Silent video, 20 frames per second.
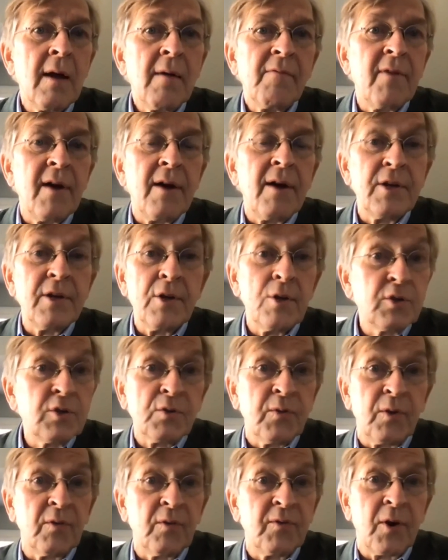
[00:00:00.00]
very
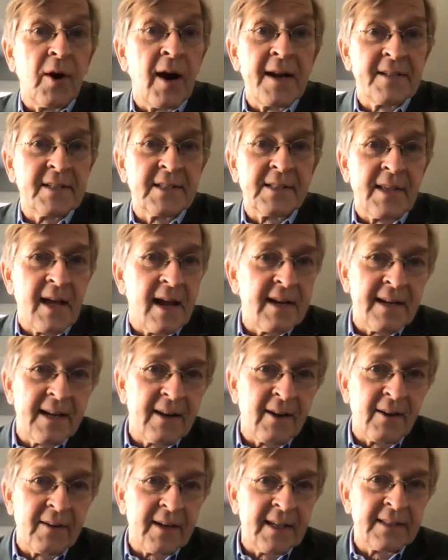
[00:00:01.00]
useful for
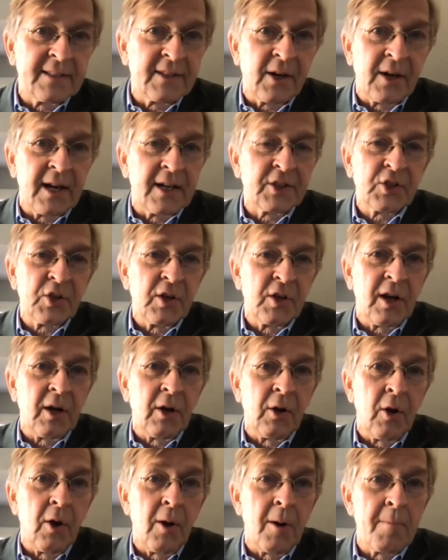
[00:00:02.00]
understanding international
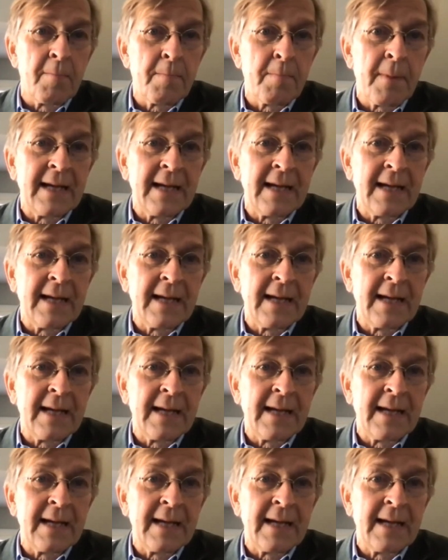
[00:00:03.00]
law